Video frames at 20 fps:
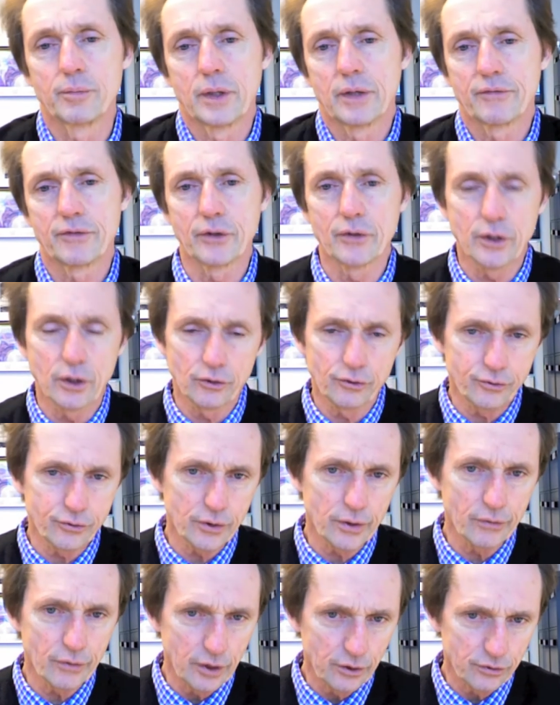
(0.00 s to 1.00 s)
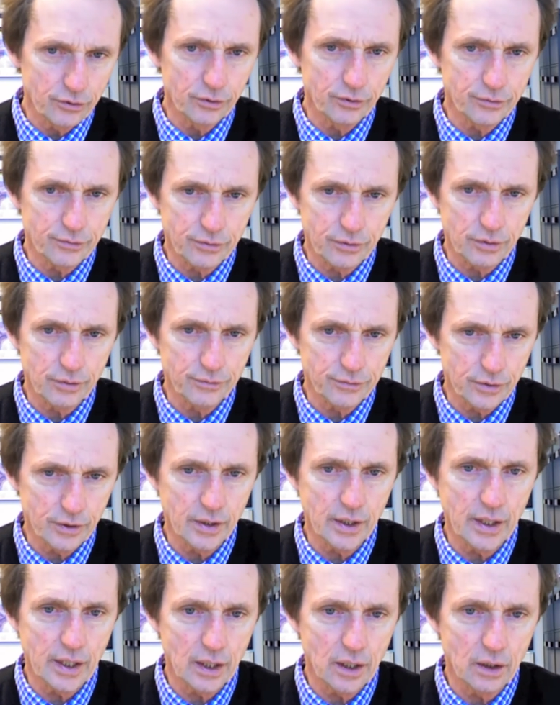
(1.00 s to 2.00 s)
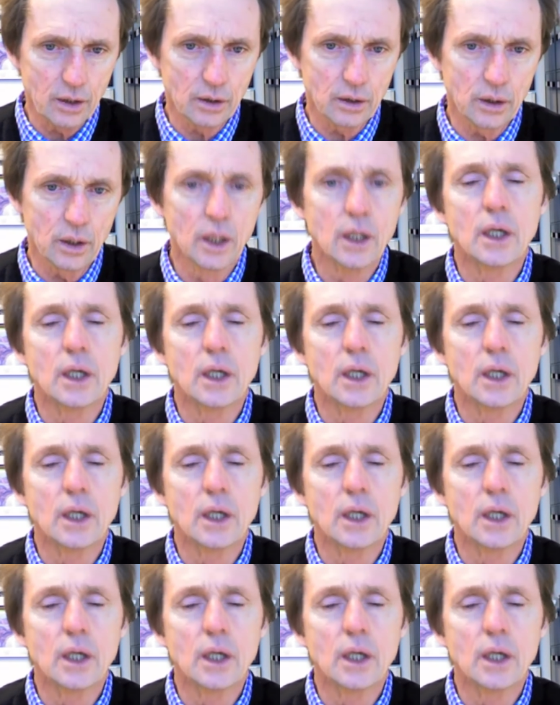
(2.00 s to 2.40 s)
but for those three reasons for, for now,